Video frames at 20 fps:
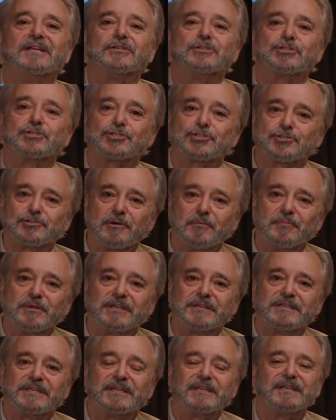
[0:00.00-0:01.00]

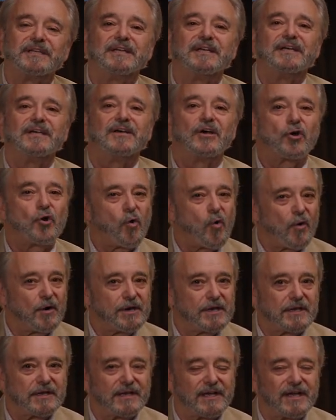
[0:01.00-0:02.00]
distributed
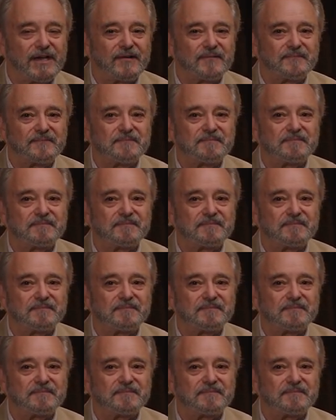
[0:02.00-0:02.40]
accordingly.